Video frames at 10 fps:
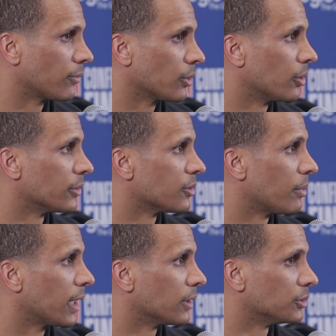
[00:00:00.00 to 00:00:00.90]
They're going to
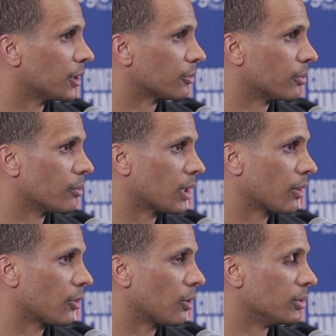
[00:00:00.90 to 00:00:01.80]
make an adjustment. But I
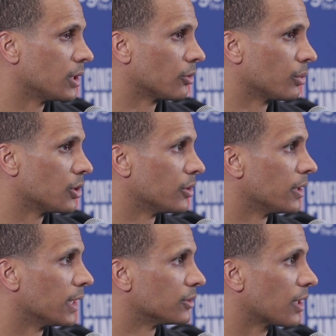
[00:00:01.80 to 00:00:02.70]
thought because we couldn't
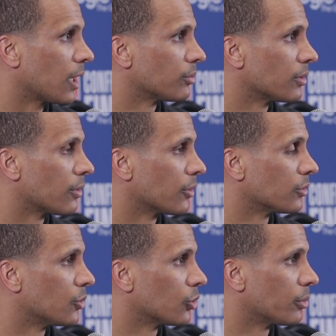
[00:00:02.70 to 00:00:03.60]
get stops in the
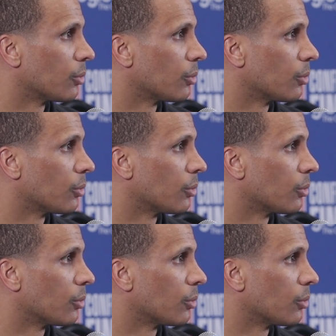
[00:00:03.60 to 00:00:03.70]
third quarter,